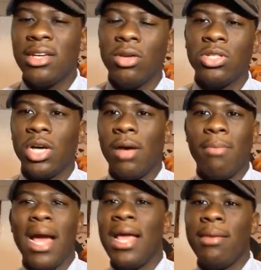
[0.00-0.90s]
Go to
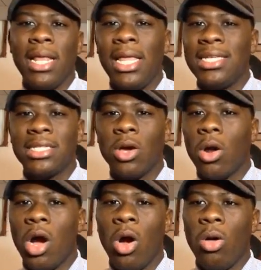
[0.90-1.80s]
My Anime List. Go
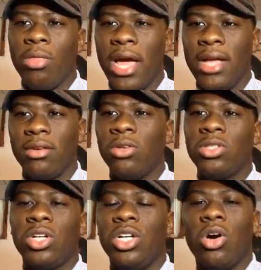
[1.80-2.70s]
to all that. Go
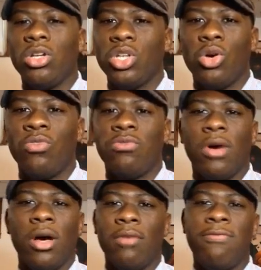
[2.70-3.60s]
to the
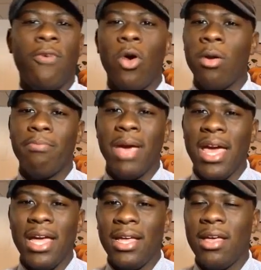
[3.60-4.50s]
Naruto forum
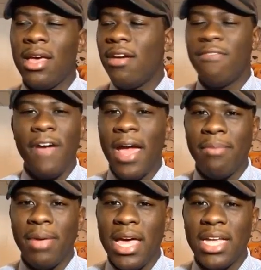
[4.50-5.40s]
page,
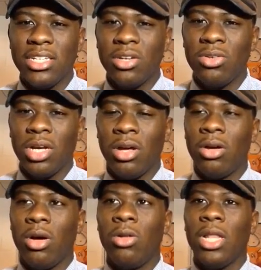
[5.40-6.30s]
fan page on
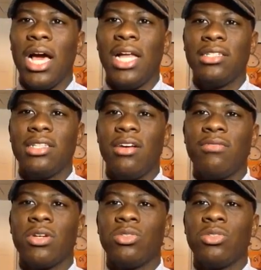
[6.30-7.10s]
online and stuff.